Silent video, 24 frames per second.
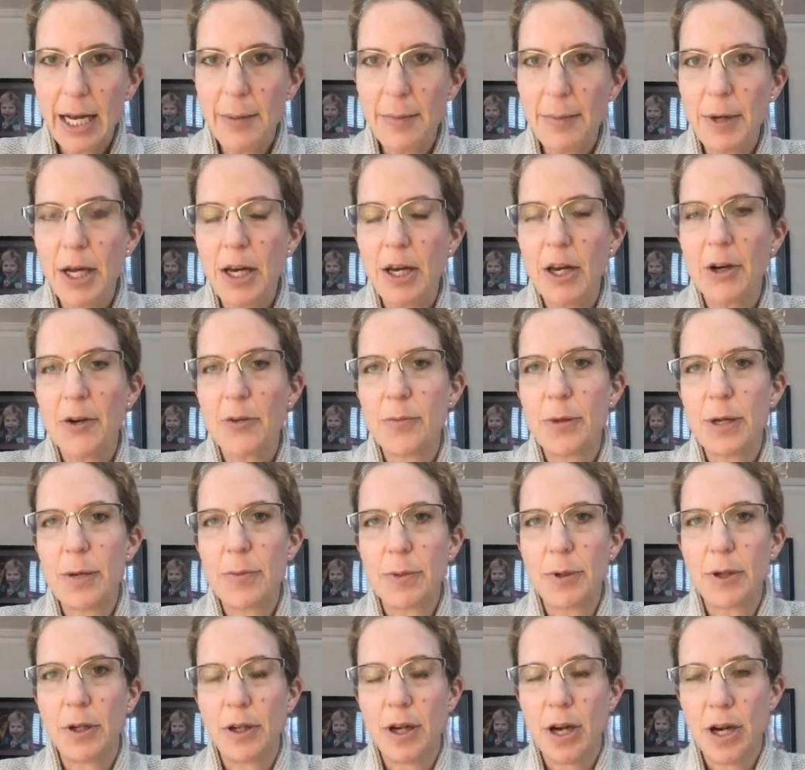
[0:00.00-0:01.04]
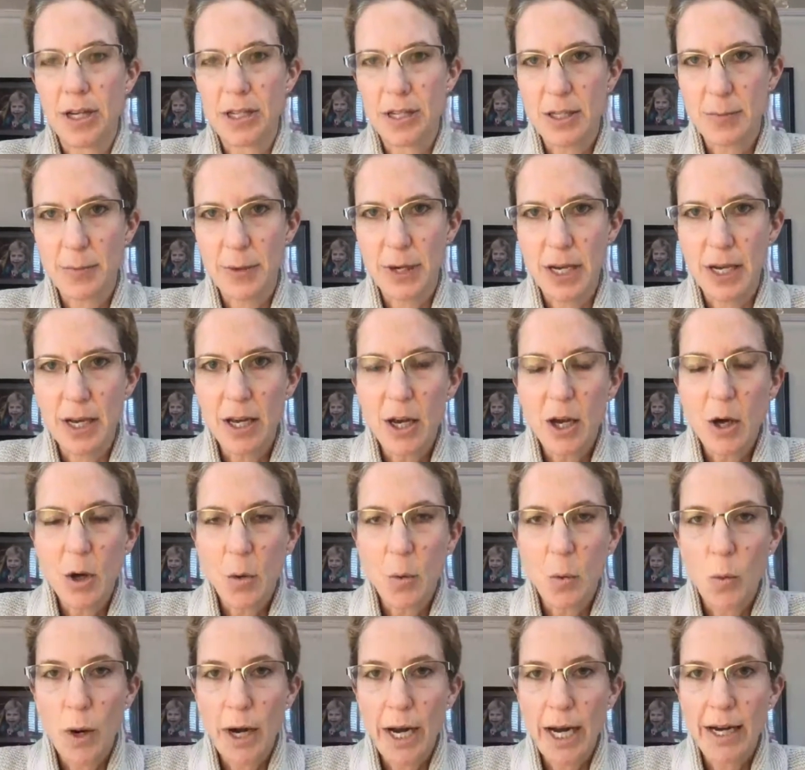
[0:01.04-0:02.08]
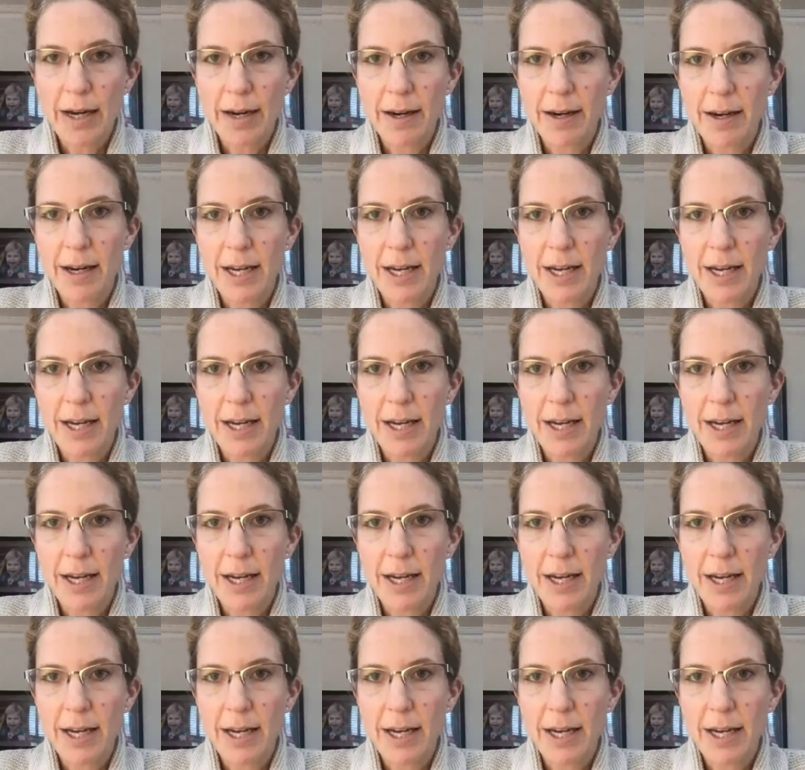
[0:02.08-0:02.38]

A lot of people ask me, when